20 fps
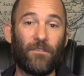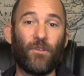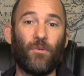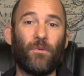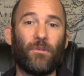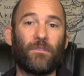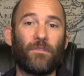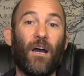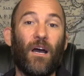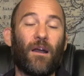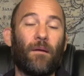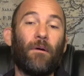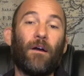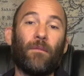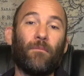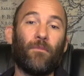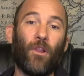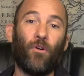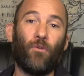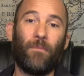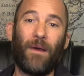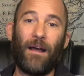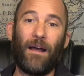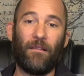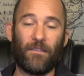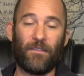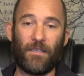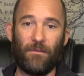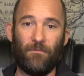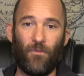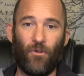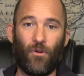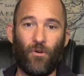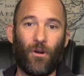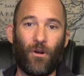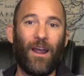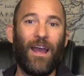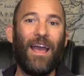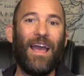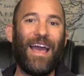So we'll talk about load balancing
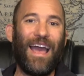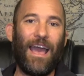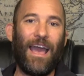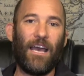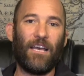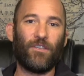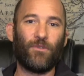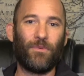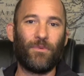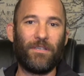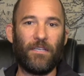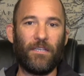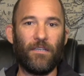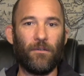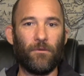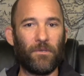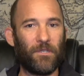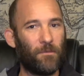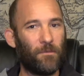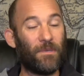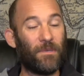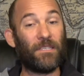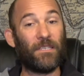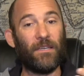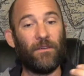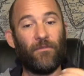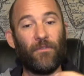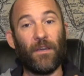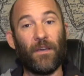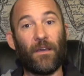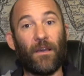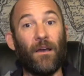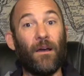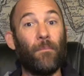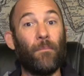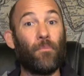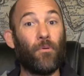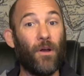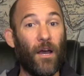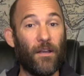more as we deal with specific
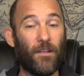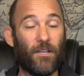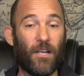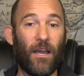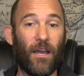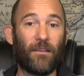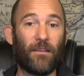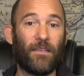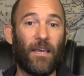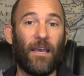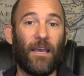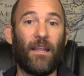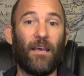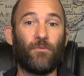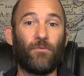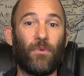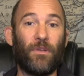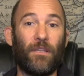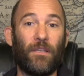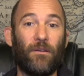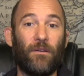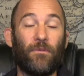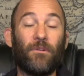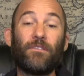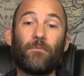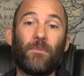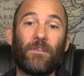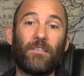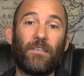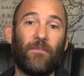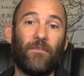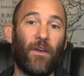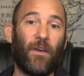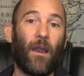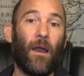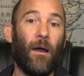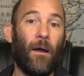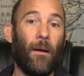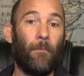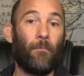products projects and as we deal with specific
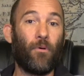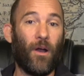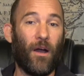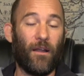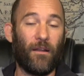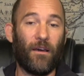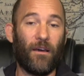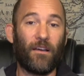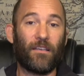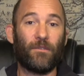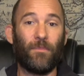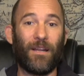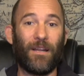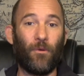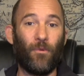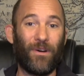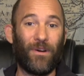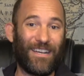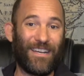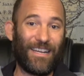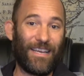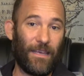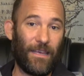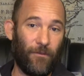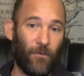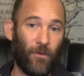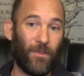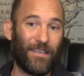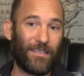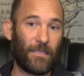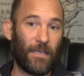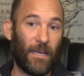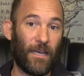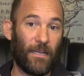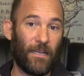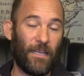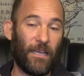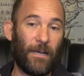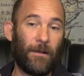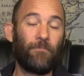products, but I wanted to give you this
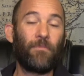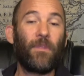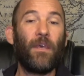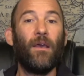idea.